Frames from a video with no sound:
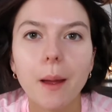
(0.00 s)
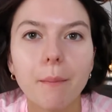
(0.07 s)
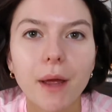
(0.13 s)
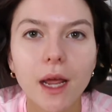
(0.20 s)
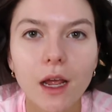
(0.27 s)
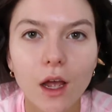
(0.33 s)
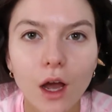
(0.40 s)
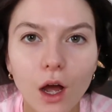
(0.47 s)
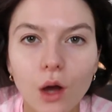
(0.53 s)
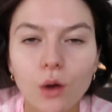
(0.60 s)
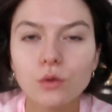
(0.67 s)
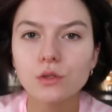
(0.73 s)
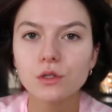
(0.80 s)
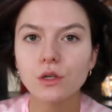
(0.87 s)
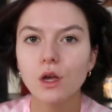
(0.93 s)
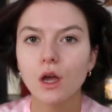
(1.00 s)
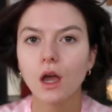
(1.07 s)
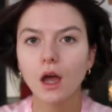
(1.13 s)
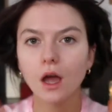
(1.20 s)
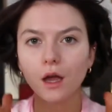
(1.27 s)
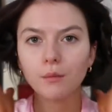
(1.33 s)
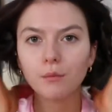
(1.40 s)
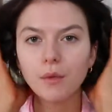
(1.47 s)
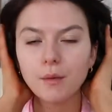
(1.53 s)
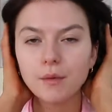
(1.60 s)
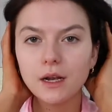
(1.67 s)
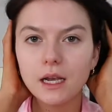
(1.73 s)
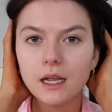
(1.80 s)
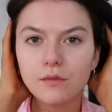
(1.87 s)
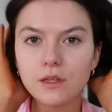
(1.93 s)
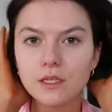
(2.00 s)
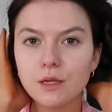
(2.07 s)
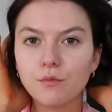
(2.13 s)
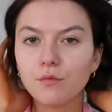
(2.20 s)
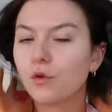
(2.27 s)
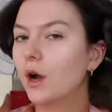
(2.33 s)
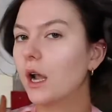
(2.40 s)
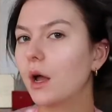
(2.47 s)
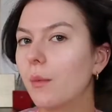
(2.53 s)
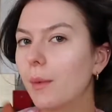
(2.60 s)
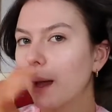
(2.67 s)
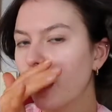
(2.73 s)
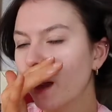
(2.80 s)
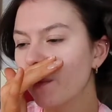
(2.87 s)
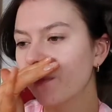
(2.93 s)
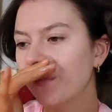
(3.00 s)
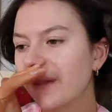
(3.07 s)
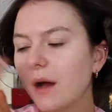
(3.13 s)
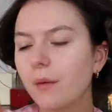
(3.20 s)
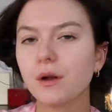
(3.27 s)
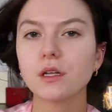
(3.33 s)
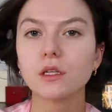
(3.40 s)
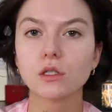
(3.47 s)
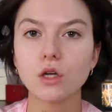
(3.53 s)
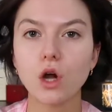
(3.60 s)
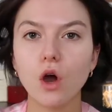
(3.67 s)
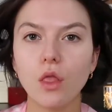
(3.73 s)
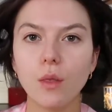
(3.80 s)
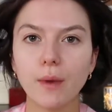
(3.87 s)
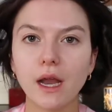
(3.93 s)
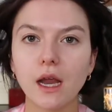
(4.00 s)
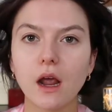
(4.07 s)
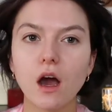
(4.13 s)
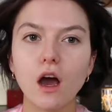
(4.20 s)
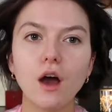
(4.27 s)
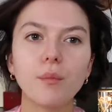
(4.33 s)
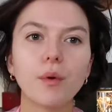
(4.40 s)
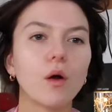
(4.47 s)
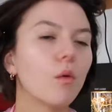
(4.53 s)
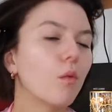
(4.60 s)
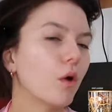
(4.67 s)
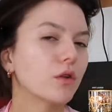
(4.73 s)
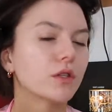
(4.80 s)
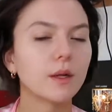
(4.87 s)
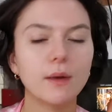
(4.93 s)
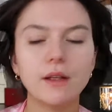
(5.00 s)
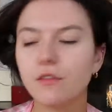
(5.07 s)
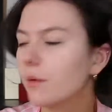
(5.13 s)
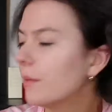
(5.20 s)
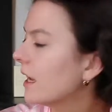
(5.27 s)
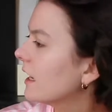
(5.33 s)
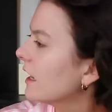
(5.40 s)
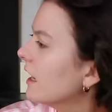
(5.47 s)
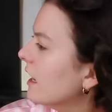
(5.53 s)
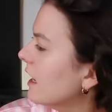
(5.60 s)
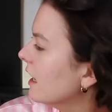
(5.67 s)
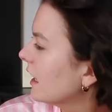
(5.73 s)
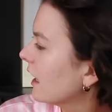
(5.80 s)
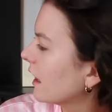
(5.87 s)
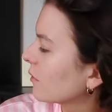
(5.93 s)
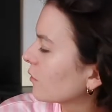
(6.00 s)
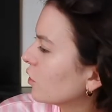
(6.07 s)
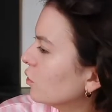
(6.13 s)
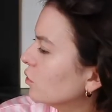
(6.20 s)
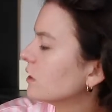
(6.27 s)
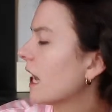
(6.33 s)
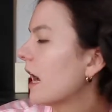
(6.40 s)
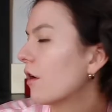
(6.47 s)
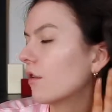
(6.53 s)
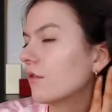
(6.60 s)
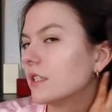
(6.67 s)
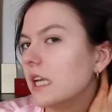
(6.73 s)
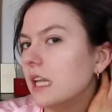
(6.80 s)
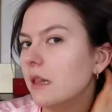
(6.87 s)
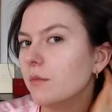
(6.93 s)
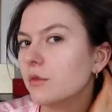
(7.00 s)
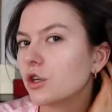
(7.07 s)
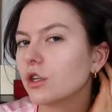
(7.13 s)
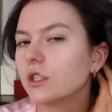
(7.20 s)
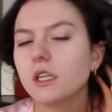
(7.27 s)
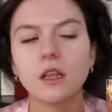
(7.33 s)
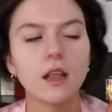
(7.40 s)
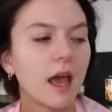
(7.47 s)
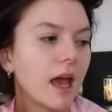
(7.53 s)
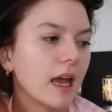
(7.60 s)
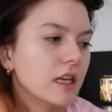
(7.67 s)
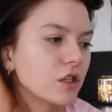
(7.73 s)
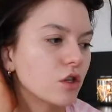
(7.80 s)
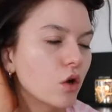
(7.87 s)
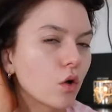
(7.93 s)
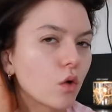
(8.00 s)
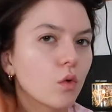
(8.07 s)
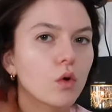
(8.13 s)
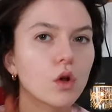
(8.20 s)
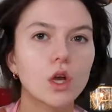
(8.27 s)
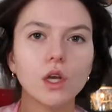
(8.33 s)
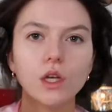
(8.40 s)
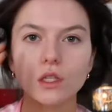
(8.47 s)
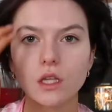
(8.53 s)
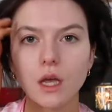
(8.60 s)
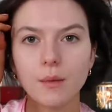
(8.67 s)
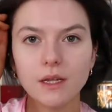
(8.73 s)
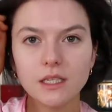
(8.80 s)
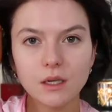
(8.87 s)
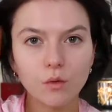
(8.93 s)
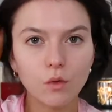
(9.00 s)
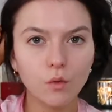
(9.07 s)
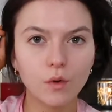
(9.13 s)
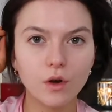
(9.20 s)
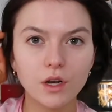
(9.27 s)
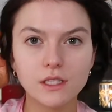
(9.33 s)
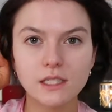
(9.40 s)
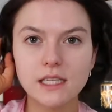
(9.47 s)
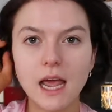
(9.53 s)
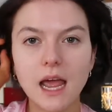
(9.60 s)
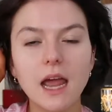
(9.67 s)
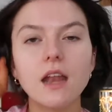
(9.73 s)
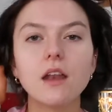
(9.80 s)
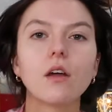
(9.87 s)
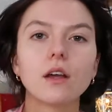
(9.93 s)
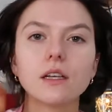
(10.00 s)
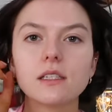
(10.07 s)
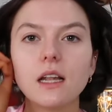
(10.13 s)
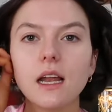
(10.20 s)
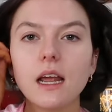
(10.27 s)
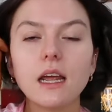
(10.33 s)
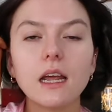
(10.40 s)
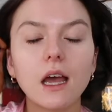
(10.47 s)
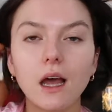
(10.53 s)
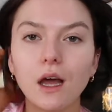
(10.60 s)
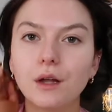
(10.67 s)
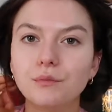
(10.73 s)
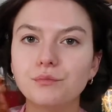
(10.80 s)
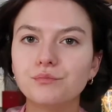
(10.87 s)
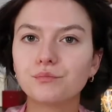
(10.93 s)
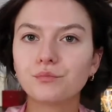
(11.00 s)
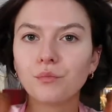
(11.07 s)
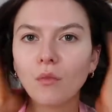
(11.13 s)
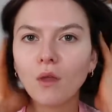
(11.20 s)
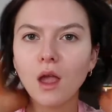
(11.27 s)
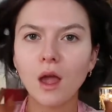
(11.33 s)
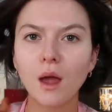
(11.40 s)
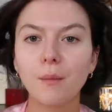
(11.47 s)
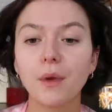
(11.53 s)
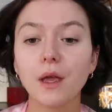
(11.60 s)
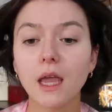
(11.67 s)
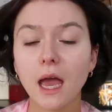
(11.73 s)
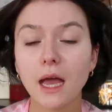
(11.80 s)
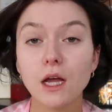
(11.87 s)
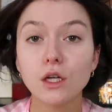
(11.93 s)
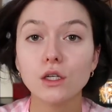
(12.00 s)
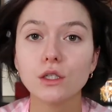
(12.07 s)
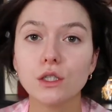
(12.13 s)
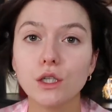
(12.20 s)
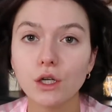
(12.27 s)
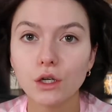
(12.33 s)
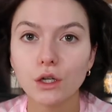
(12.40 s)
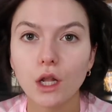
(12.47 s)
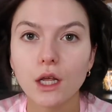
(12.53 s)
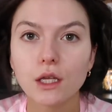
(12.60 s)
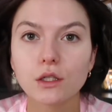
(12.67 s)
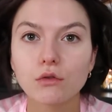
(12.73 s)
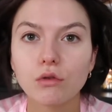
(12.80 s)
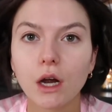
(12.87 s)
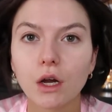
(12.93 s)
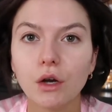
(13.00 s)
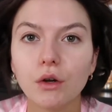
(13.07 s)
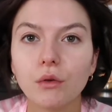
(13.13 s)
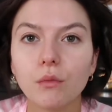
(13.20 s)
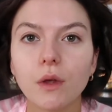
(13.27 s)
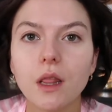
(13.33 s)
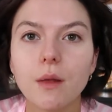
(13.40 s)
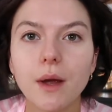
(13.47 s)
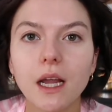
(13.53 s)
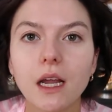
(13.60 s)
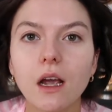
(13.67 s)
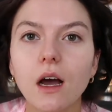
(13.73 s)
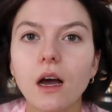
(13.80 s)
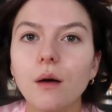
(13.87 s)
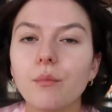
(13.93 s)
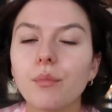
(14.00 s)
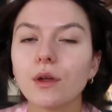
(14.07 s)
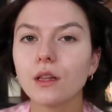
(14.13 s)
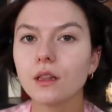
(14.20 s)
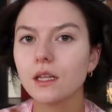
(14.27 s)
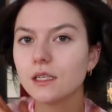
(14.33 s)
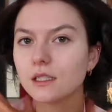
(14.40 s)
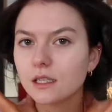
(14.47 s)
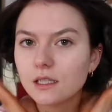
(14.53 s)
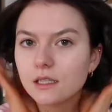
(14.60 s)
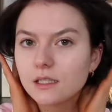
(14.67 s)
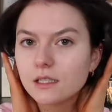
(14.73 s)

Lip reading: pin curls, but I'm going to leave this in for a little bit. I'm going to start on the makeup whilst I'm leaving them in, let them cool down. Obviously the majority of the hair is cool, so that means it will set nicely. But yeah, let's crack on with the makeup and these can